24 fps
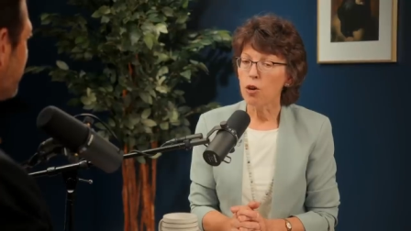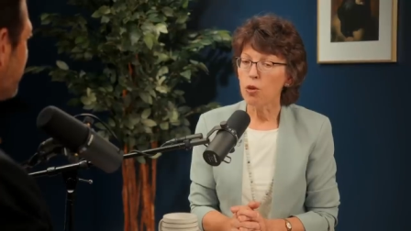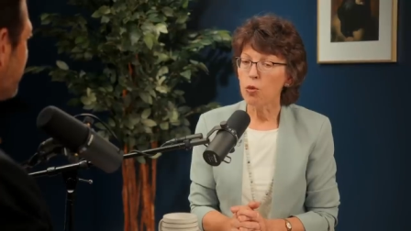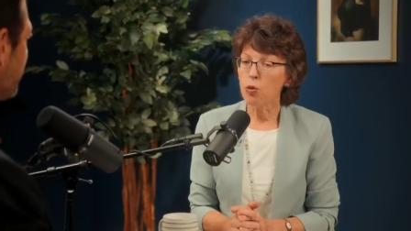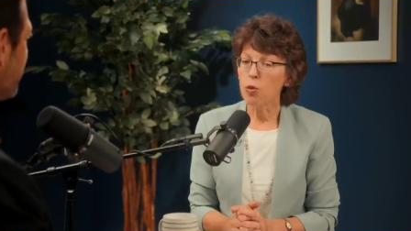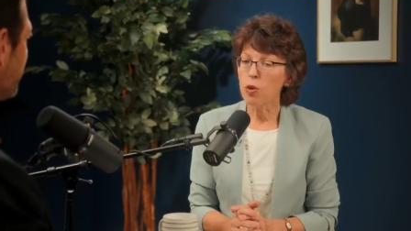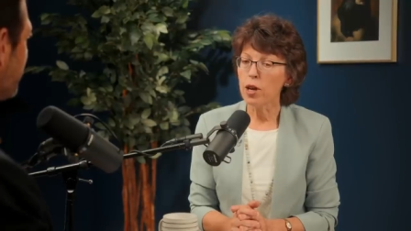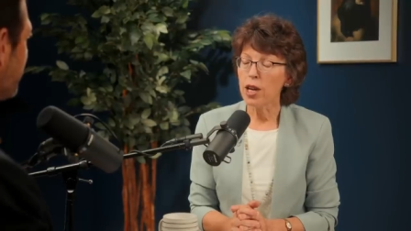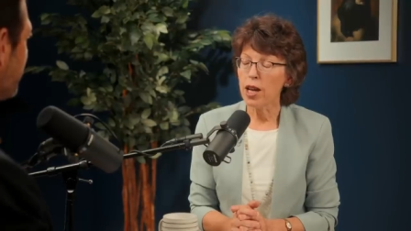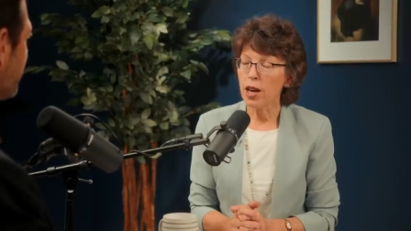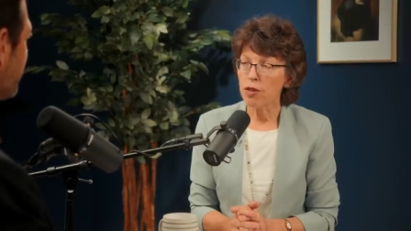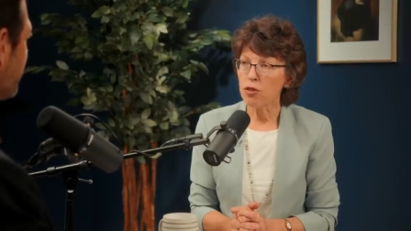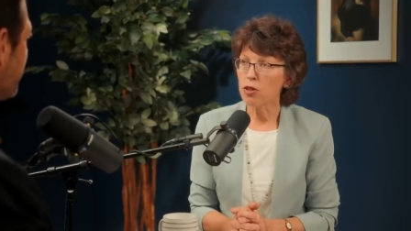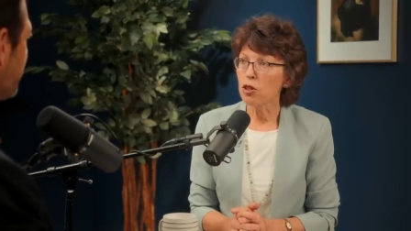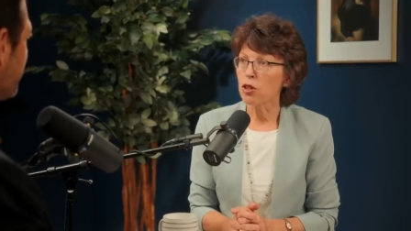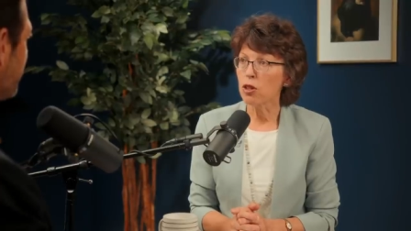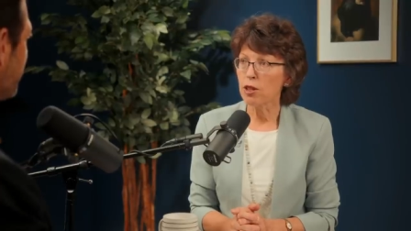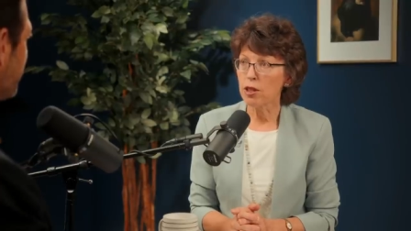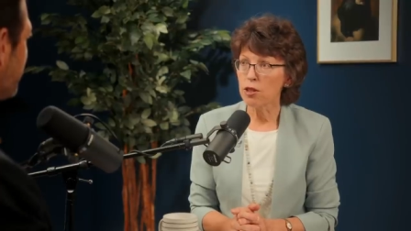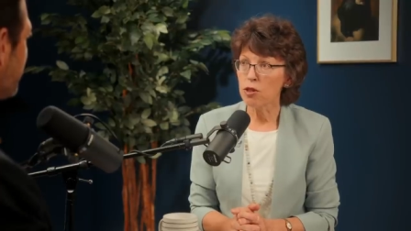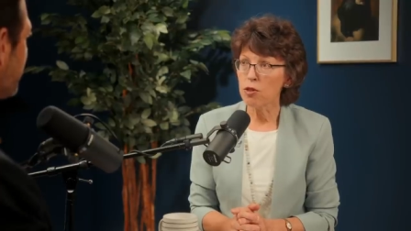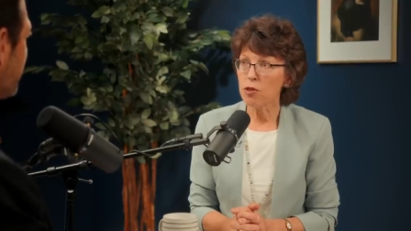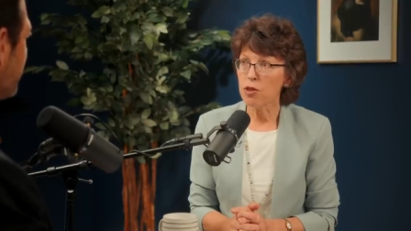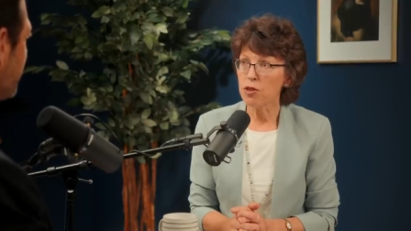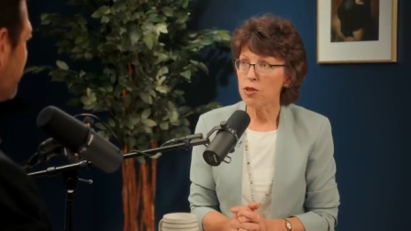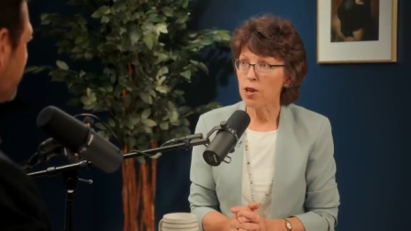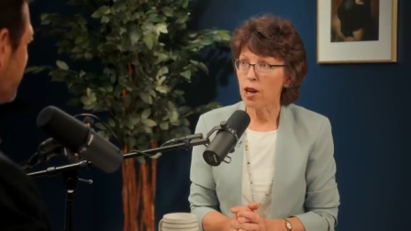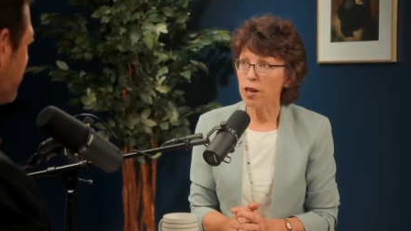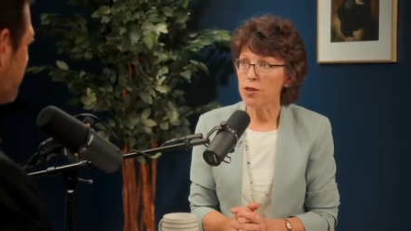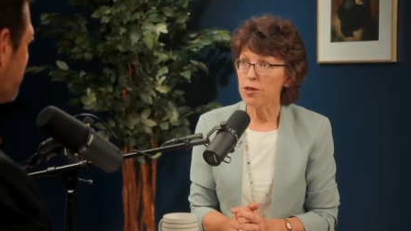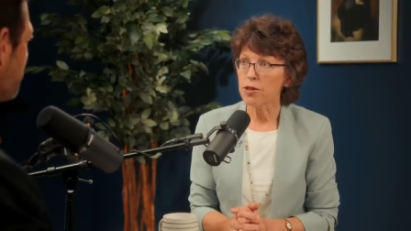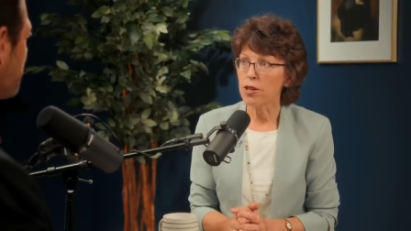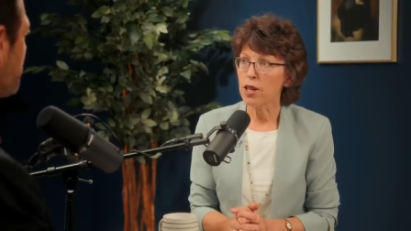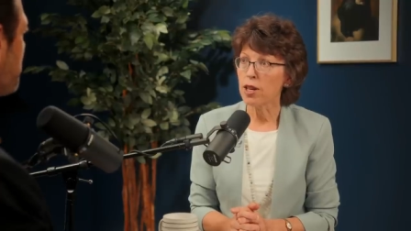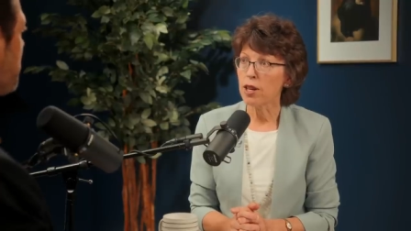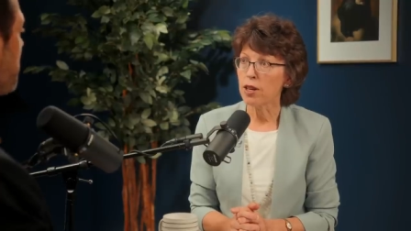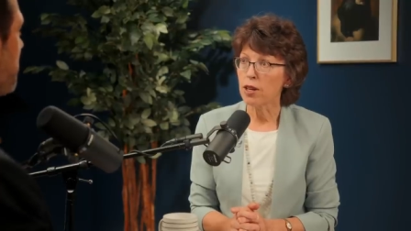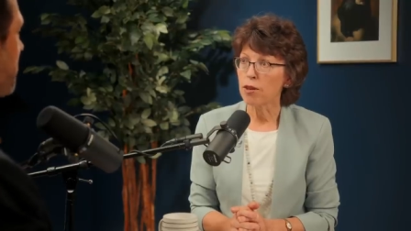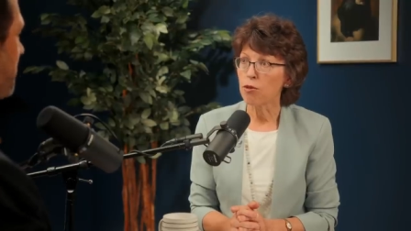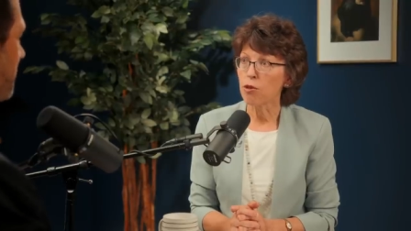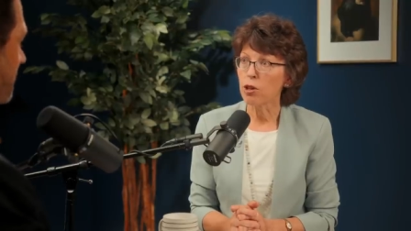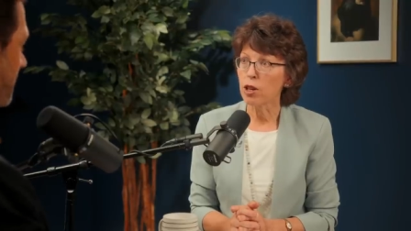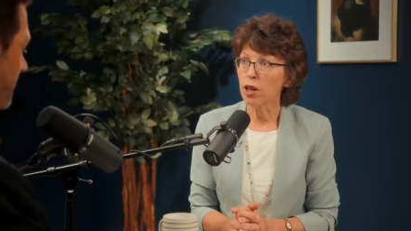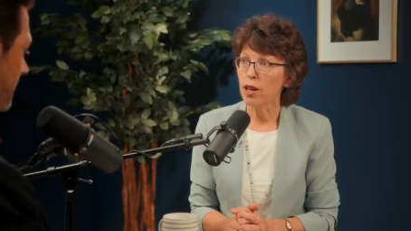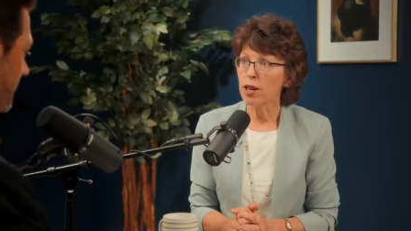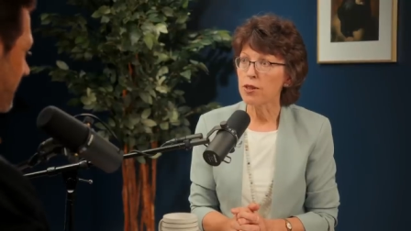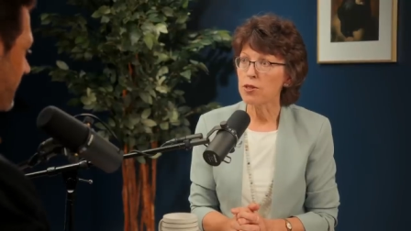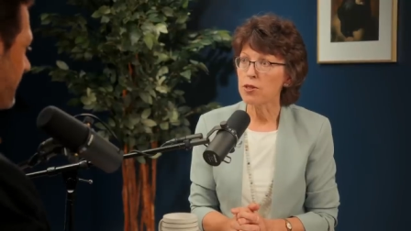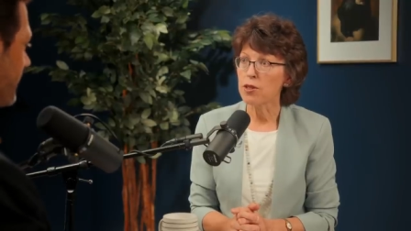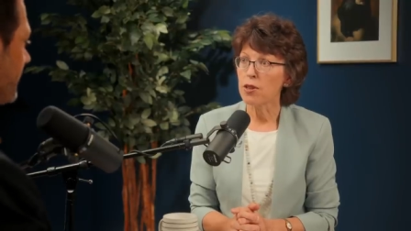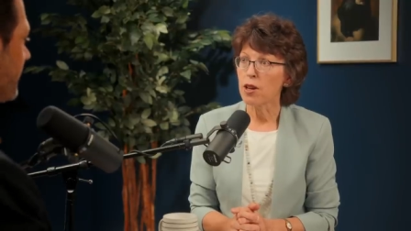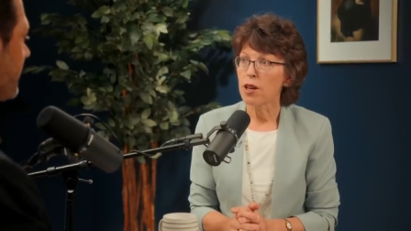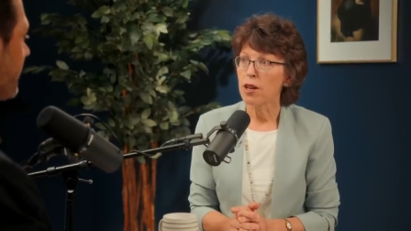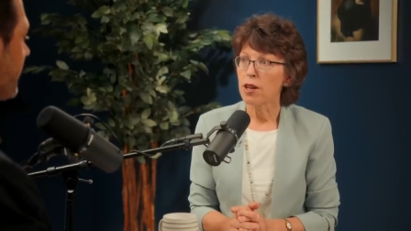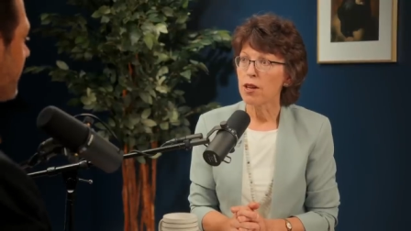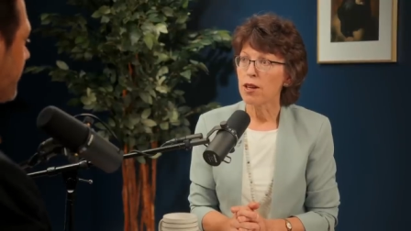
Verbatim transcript: we have to look into his eyes again and realize